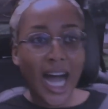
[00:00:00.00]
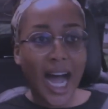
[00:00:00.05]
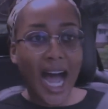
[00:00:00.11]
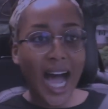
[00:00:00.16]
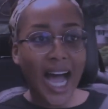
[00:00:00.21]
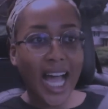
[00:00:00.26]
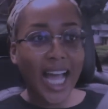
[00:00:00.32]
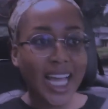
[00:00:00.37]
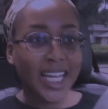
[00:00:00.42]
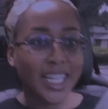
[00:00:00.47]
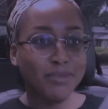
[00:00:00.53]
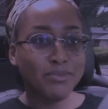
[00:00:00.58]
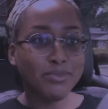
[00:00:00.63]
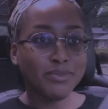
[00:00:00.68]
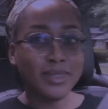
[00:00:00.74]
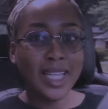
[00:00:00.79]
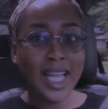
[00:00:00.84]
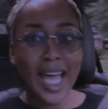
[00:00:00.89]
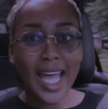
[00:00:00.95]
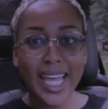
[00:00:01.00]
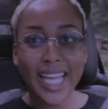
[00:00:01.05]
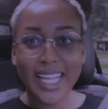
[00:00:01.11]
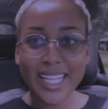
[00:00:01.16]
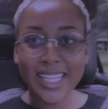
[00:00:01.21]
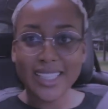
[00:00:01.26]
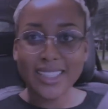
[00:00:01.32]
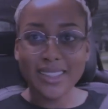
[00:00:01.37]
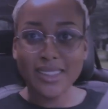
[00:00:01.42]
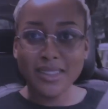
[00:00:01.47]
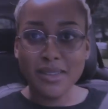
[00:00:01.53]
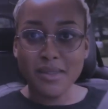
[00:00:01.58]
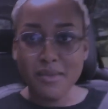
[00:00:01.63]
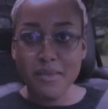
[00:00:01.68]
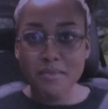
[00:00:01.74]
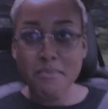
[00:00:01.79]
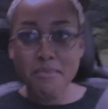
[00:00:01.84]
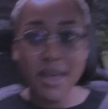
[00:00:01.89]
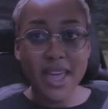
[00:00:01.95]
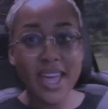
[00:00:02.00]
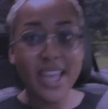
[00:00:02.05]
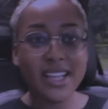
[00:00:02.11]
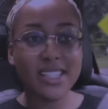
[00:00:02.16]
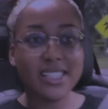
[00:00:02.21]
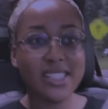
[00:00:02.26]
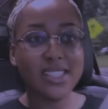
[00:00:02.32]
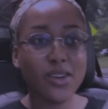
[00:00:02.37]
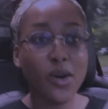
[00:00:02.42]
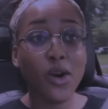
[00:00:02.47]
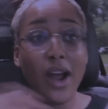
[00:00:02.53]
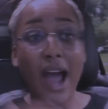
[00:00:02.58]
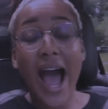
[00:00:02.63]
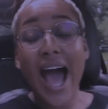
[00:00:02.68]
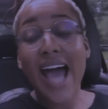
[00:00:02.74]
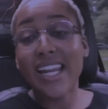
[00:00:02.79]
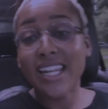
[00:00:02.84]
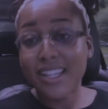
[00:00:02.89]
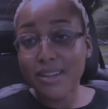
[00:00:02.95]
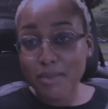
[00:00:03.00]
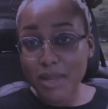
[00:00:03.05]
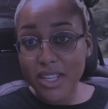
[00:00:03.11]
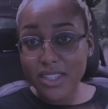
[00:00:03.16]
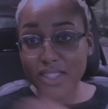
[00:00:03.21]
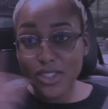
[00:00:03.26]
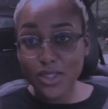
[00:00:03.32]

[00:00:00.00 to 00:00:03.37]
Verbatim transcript: I like missed or I didn't miss.